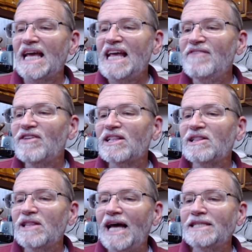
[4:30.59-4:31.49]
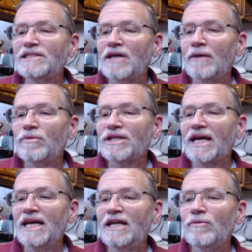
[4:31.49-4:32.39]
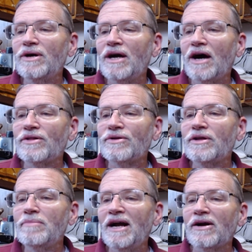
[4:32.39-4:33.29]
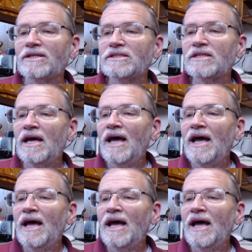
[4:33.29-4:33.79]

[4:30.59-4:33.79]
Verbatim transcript: even less time with anyone other than parents.